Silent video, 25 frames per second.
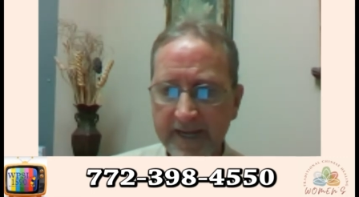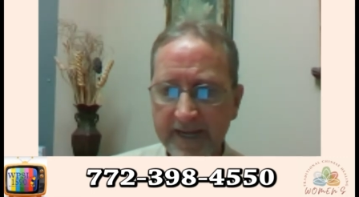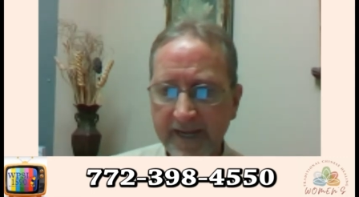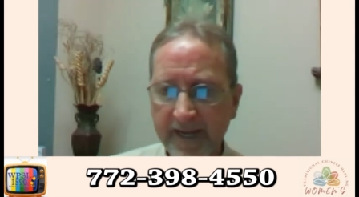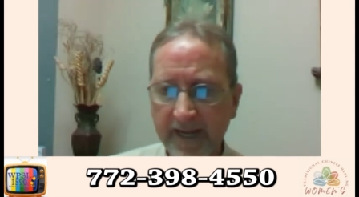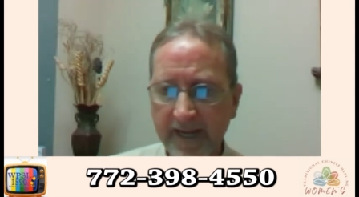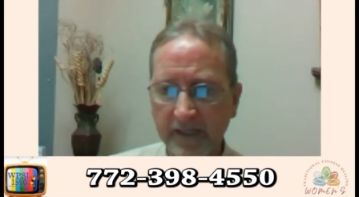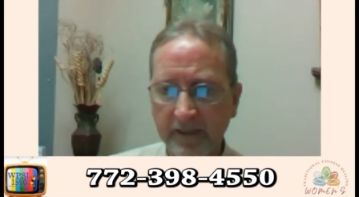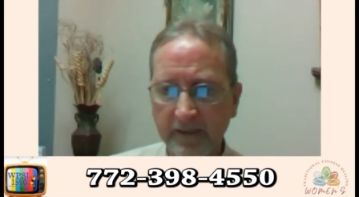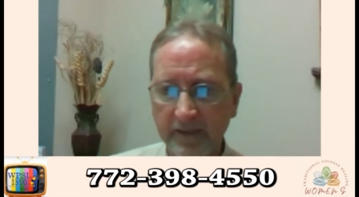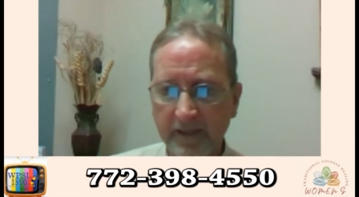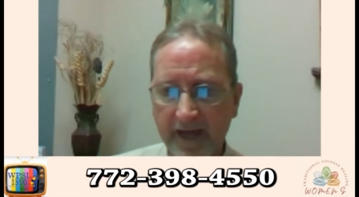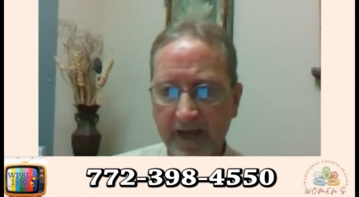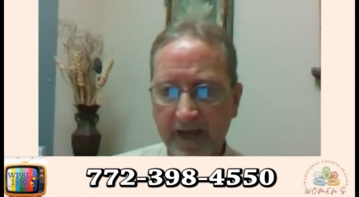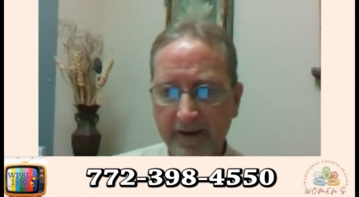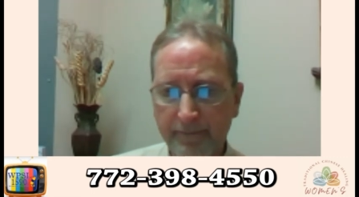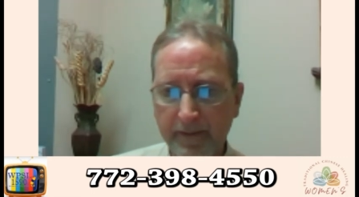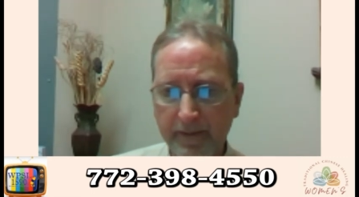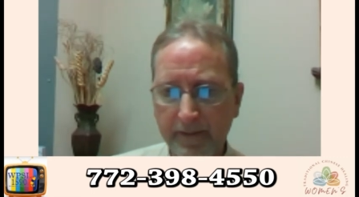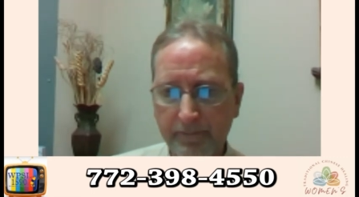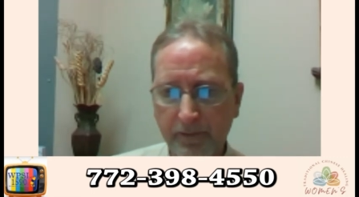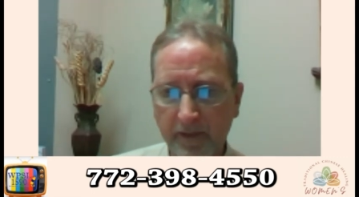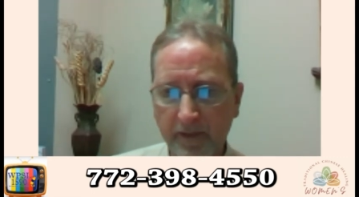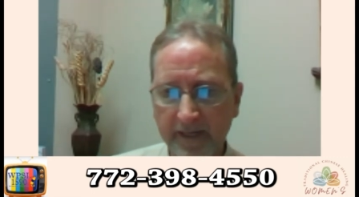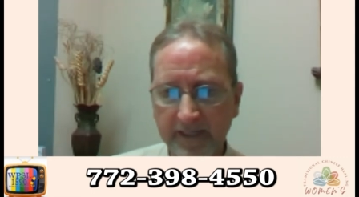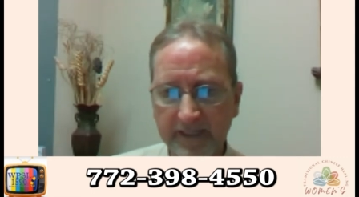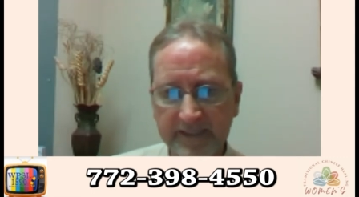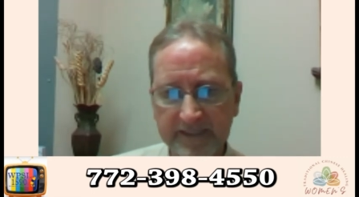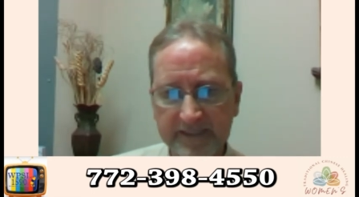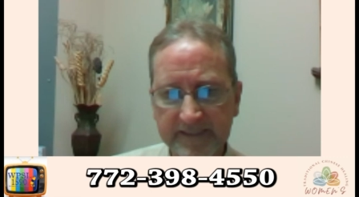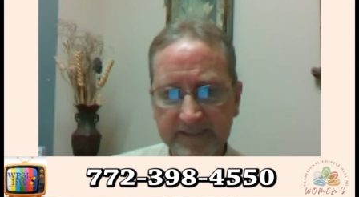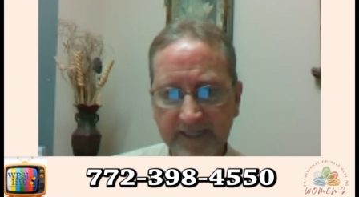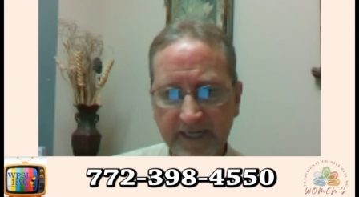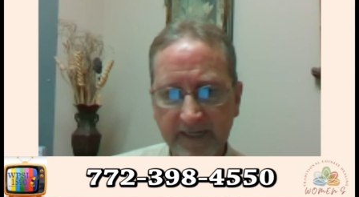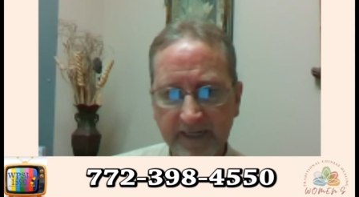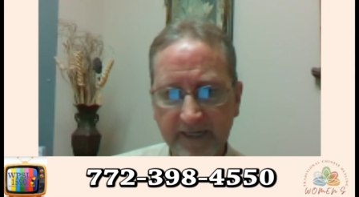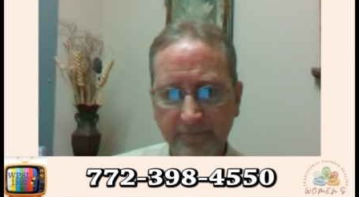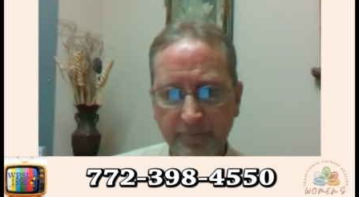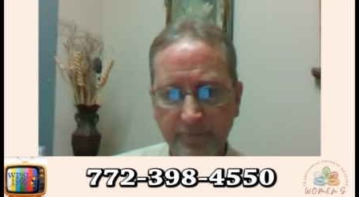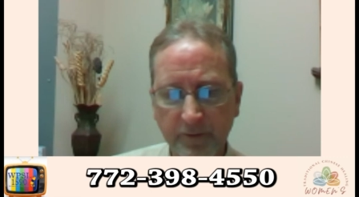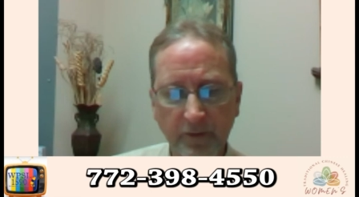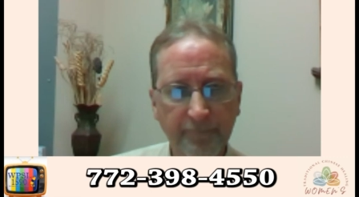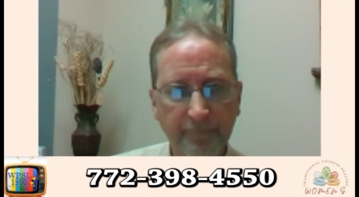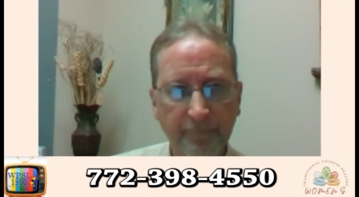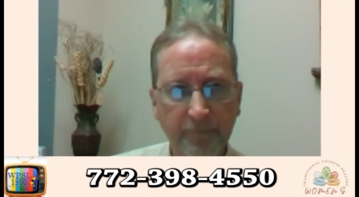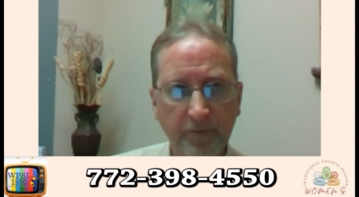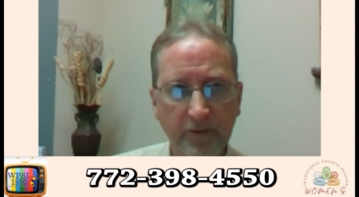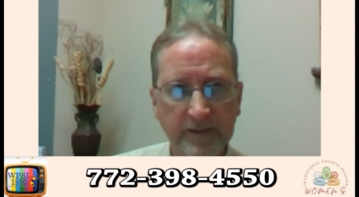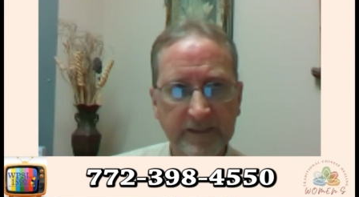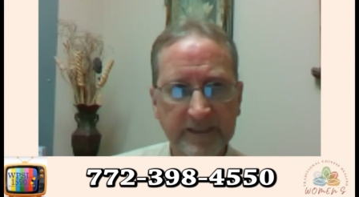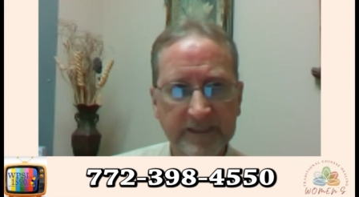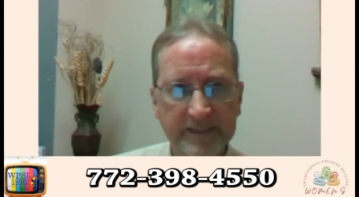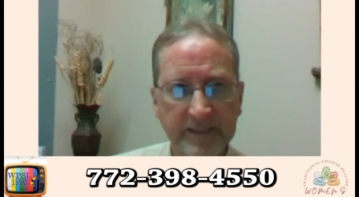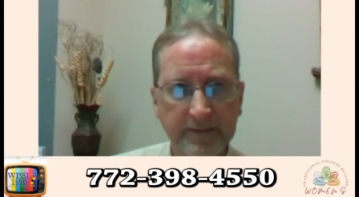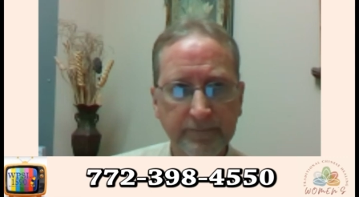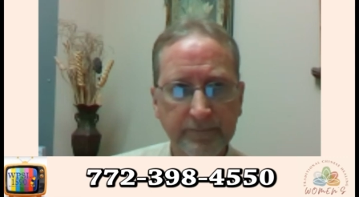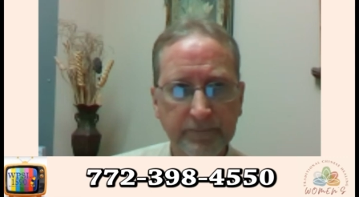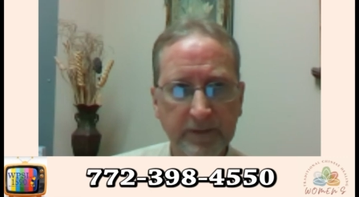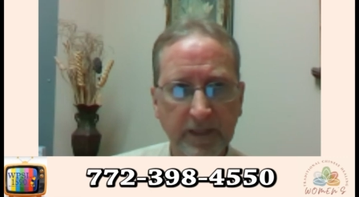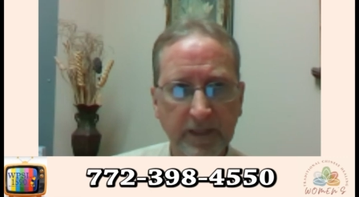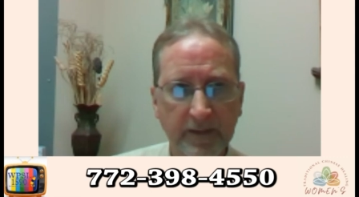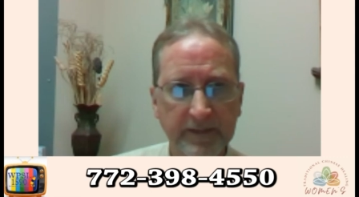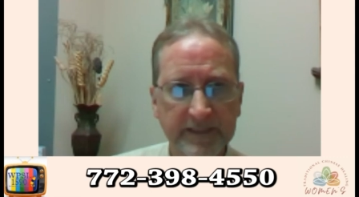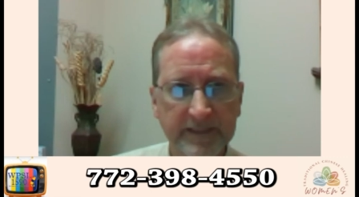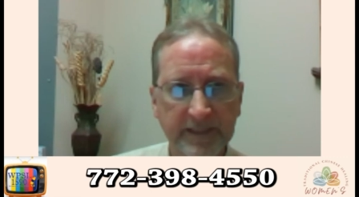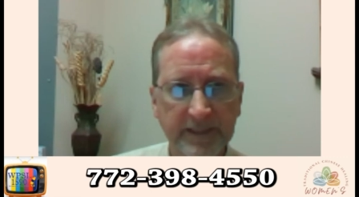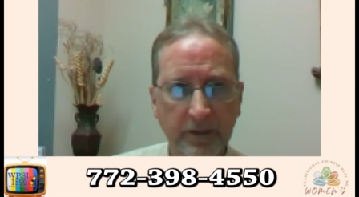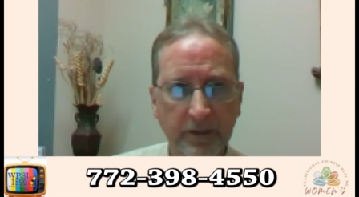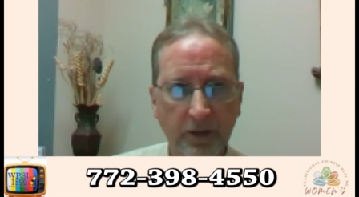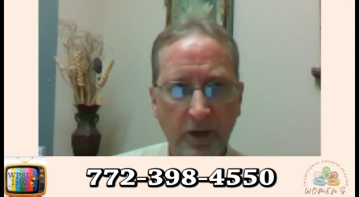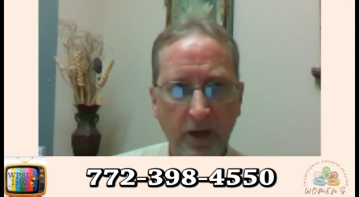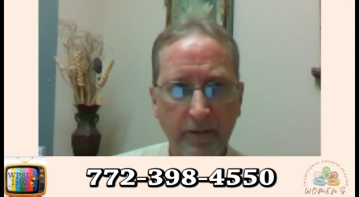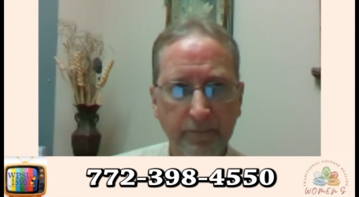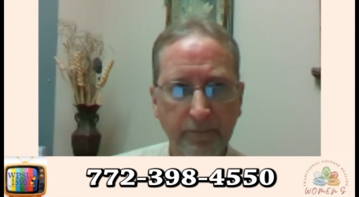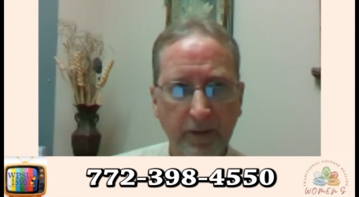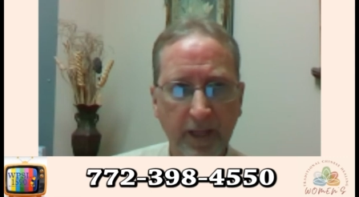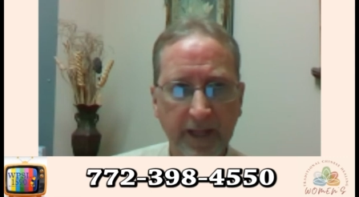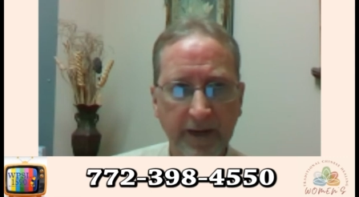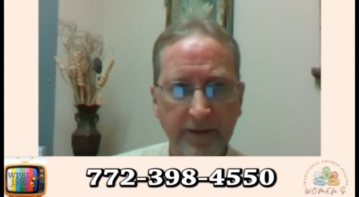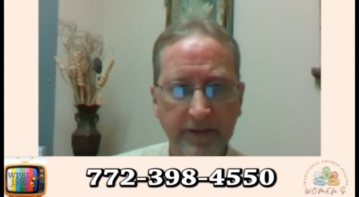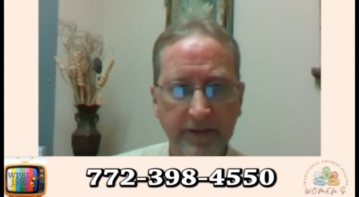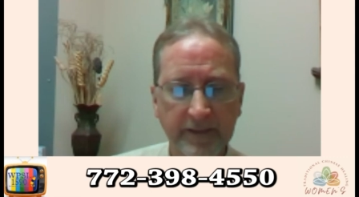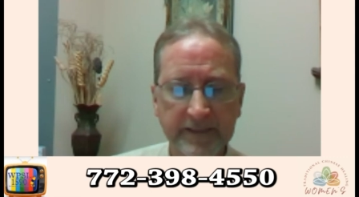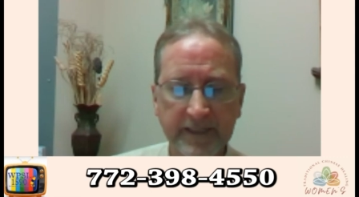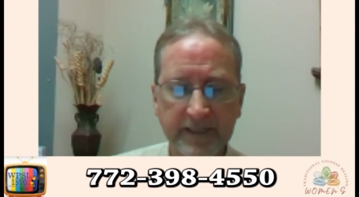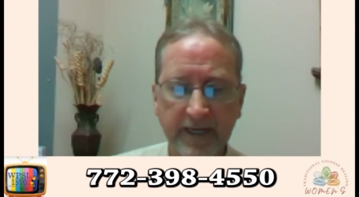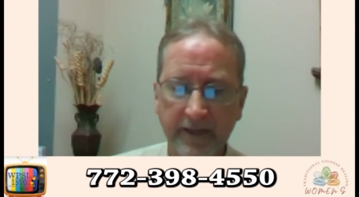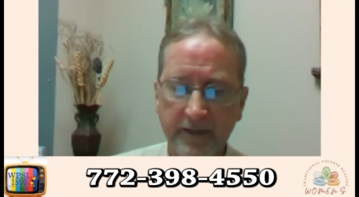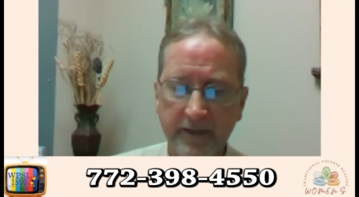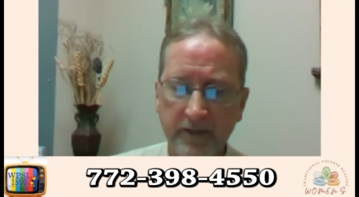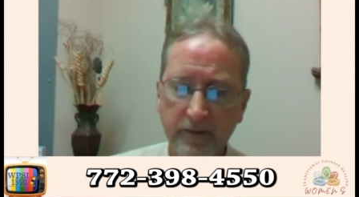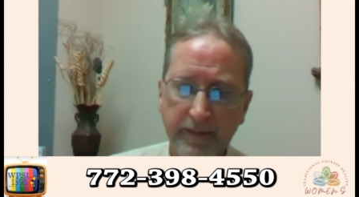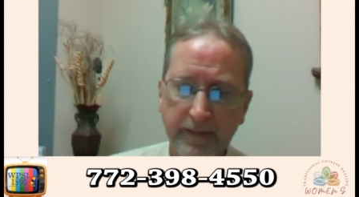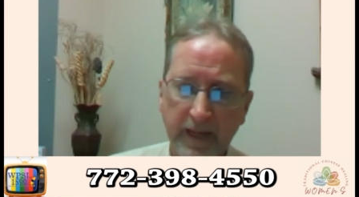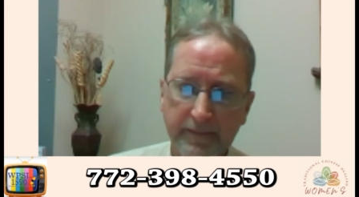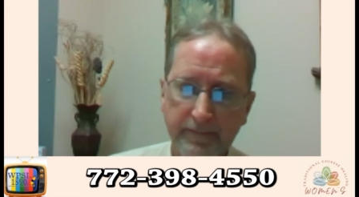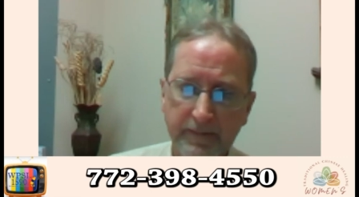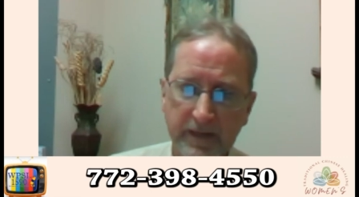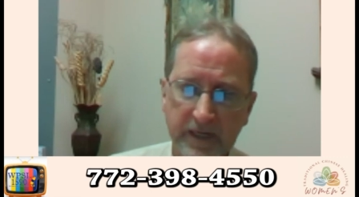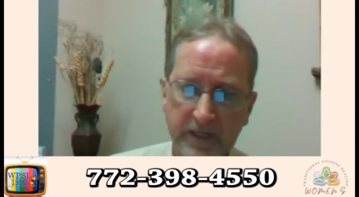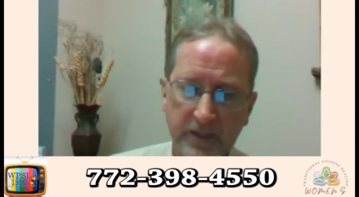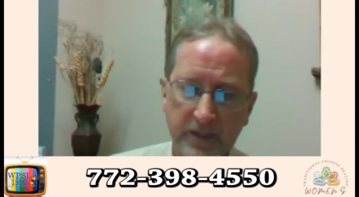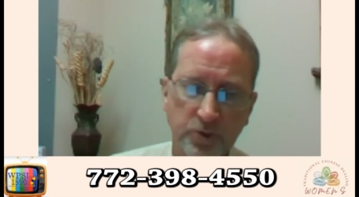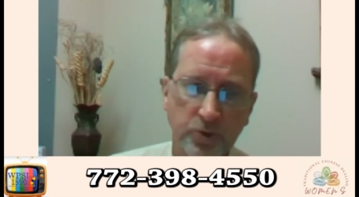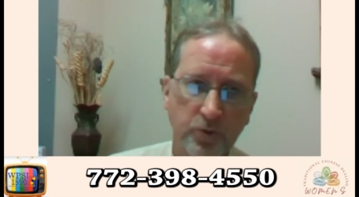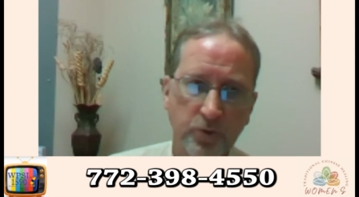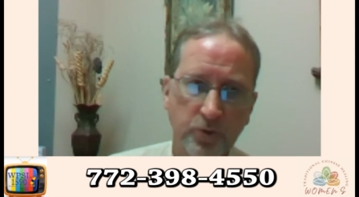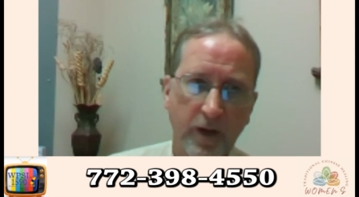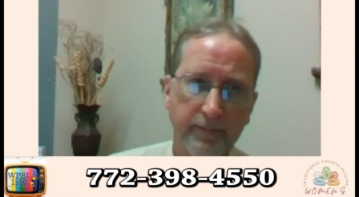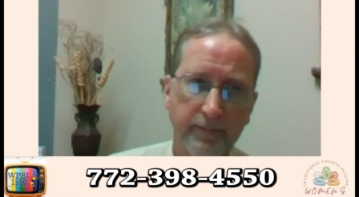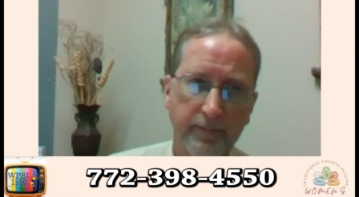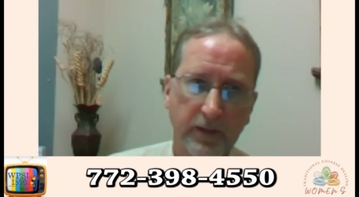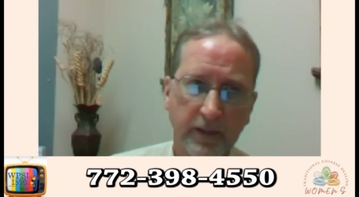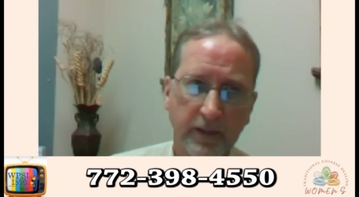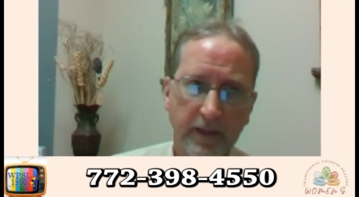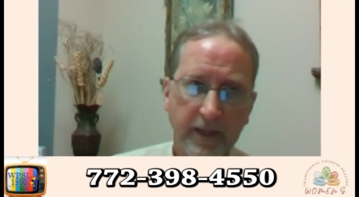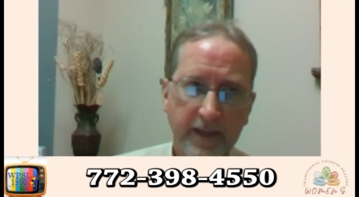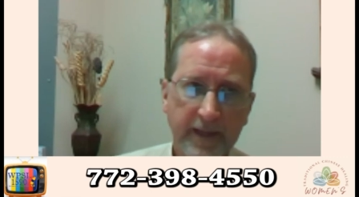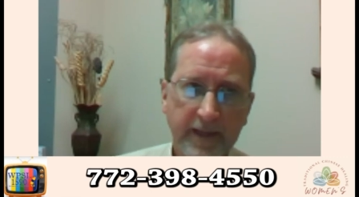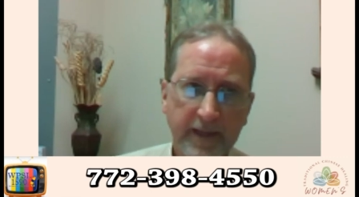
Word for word: And a lot of people, like I said, if your first symptom is a gallbladder attack, you may be in trouble